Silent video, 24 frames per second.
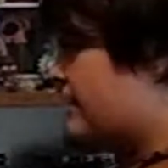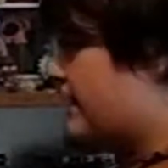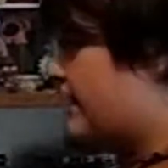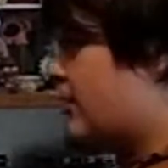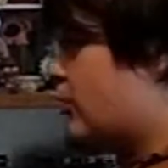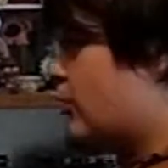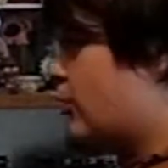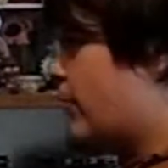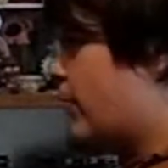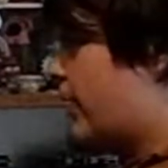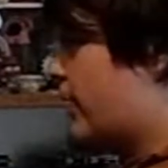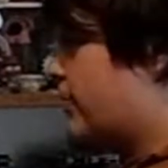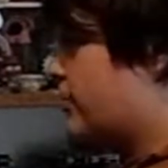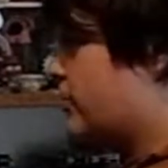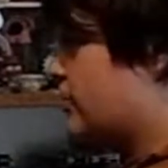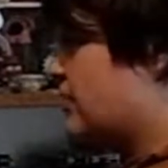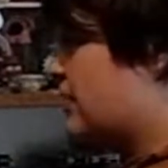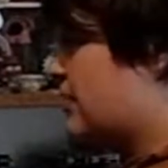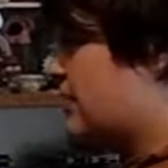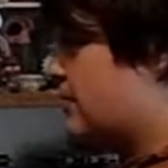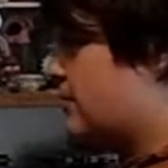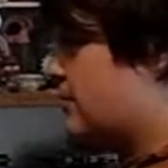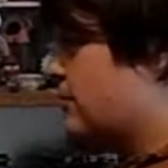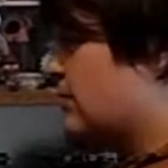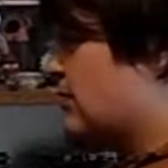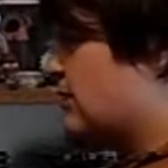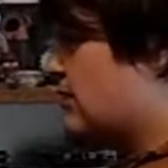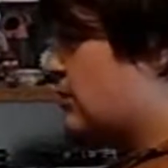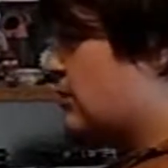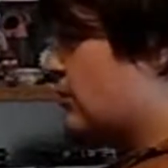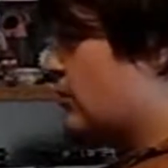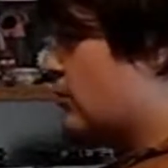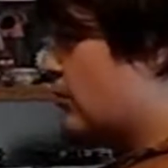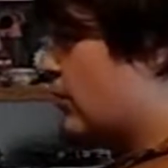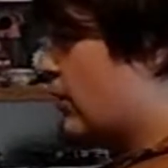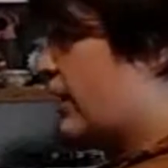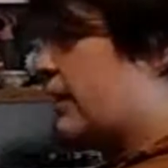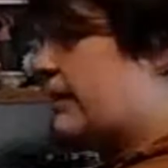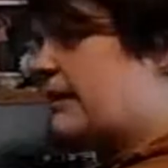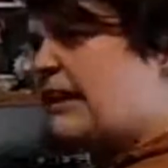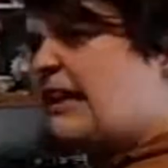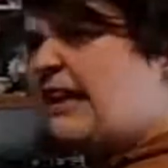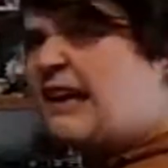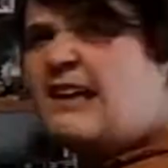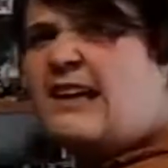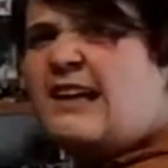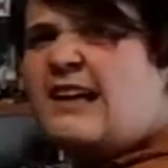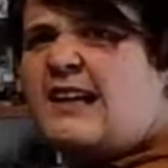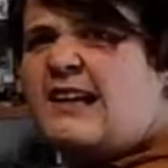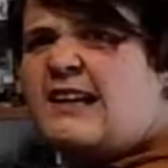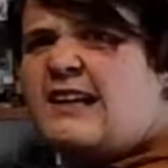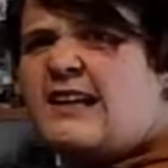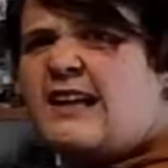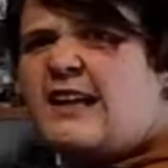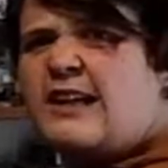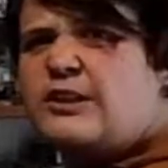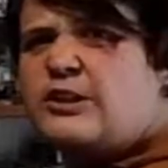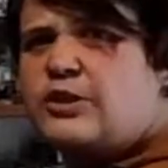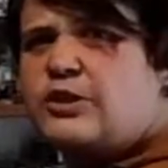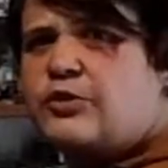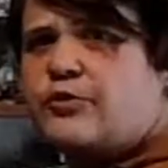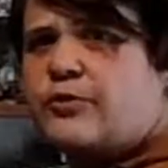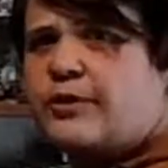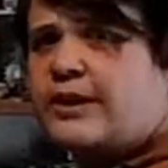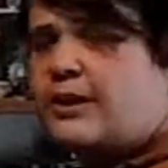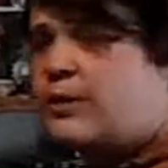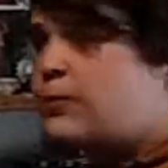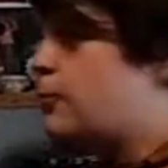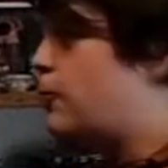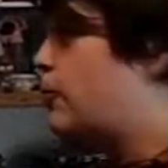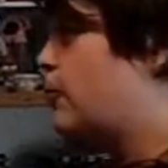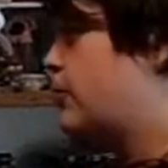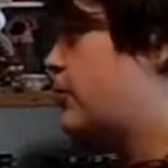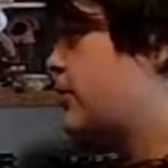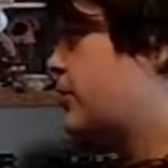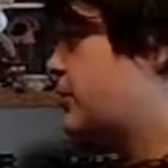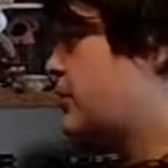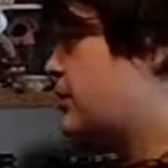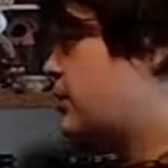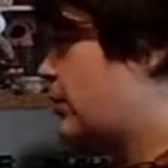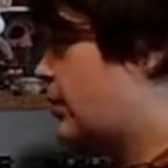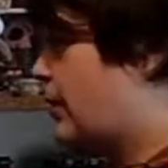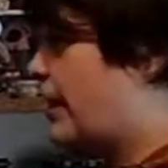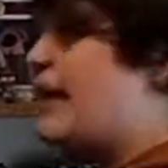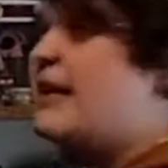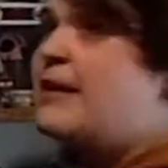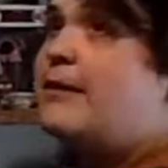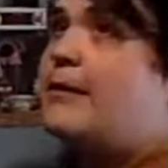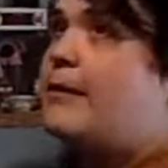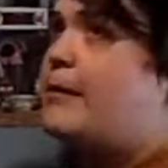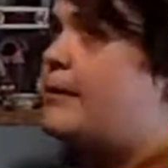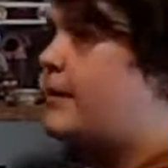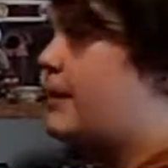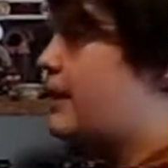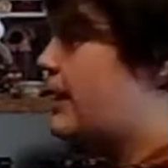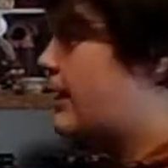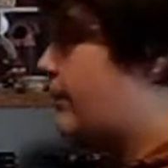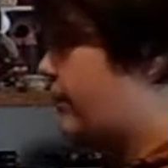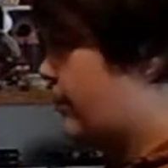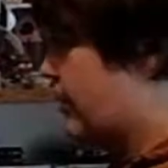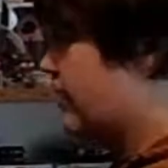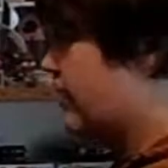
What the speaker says: incubator seems to run a degree cooler, so I keep it a